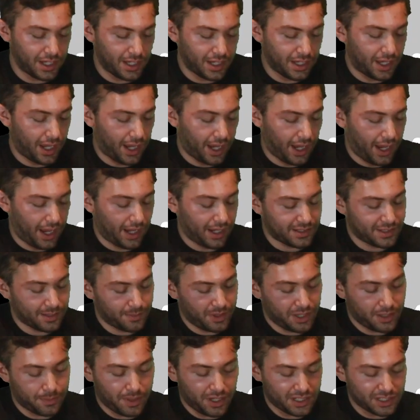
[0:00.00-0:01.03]
And to
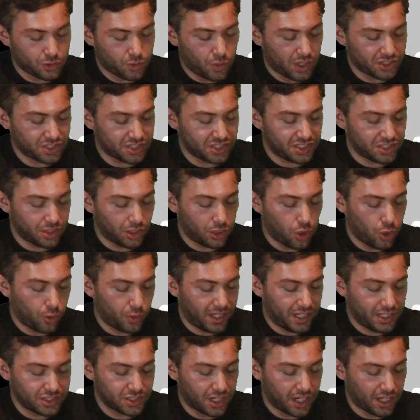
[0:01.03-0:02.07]
me, the biggest question is the
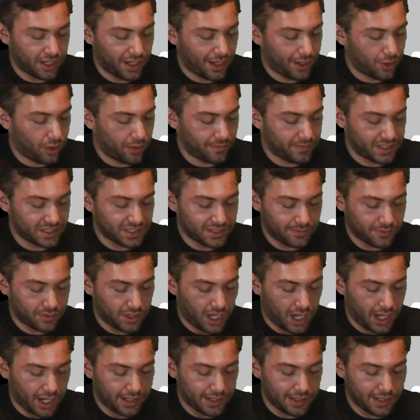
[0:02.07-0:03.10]
cohesion on that offensive
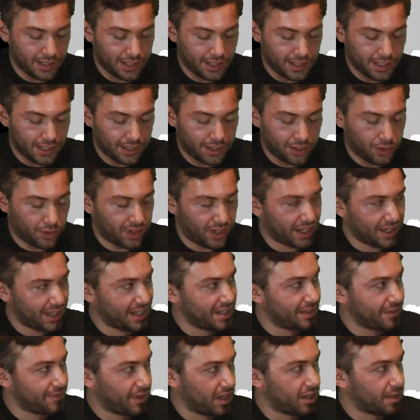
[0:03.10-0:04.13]
line. Can they
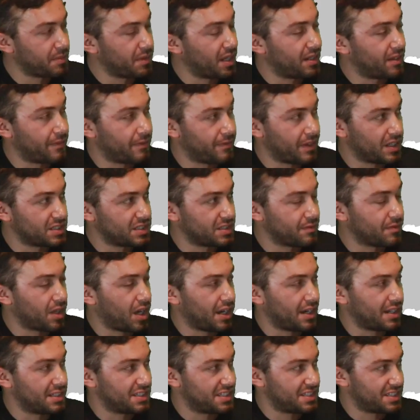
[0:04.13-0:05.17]
develop that defensive
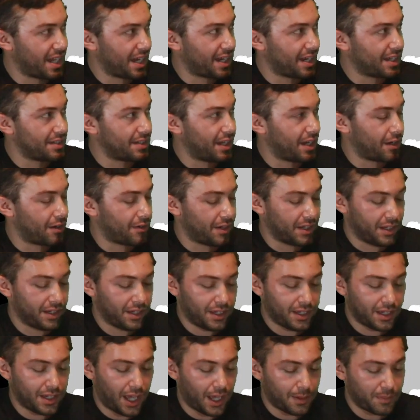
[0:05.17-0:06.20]
line in secondary?
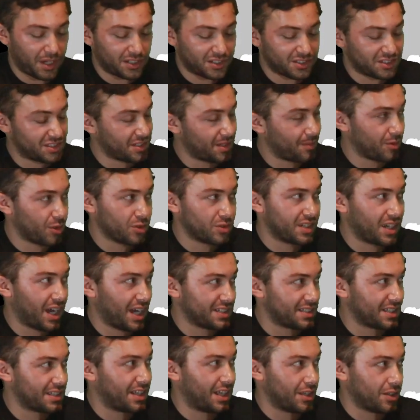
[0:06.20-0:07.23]
I mentioned some of those
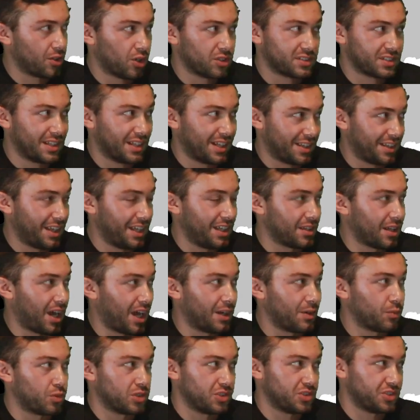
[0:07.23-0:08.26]
guys that they lost on that
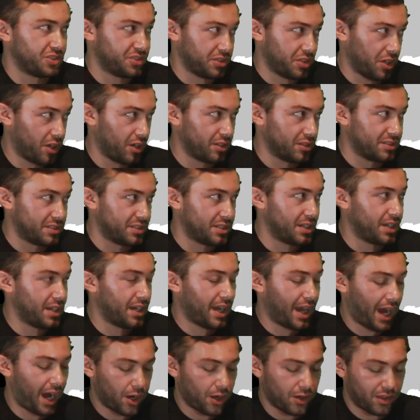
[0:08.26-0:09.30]
D-line were studs.
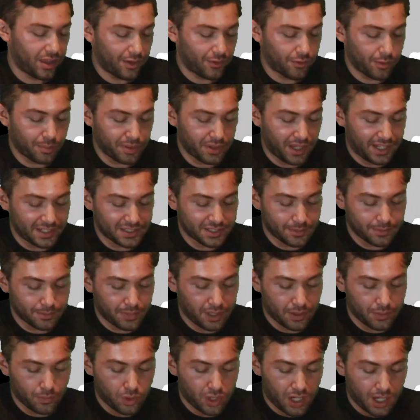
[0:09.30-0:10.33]
How do they replace them?
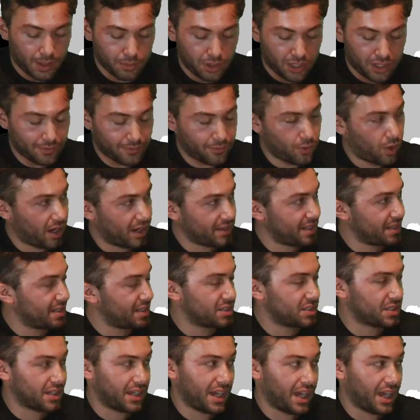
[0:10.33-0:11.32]
But what I'm looking for, I think this